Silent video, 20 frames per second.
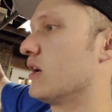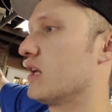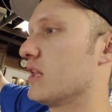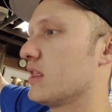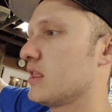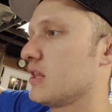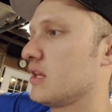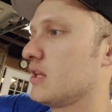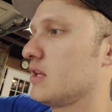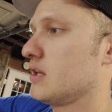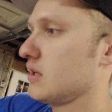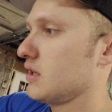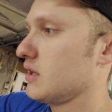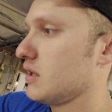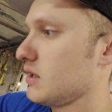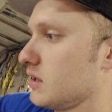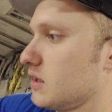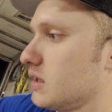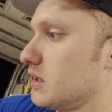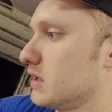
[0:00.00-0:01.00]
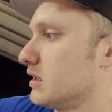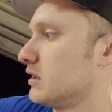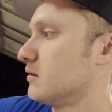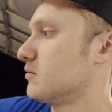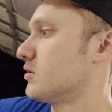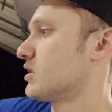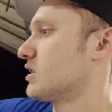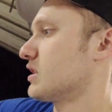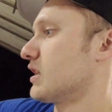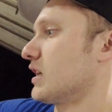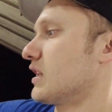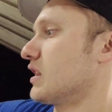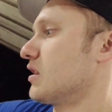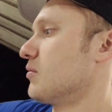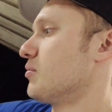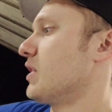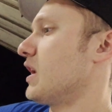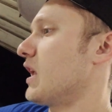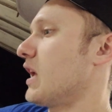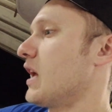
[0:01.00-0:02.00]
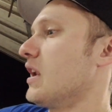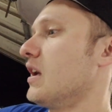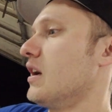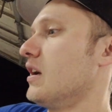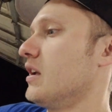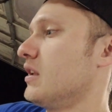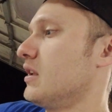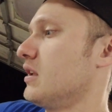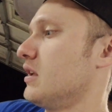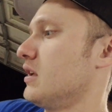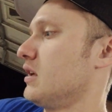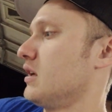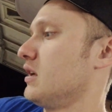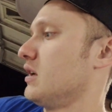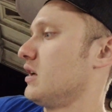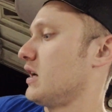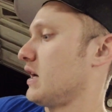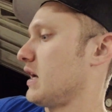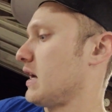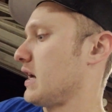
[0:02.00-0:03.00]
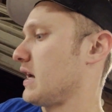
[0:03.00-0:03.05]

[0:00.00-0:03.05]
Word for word: with, um, just like the banana, I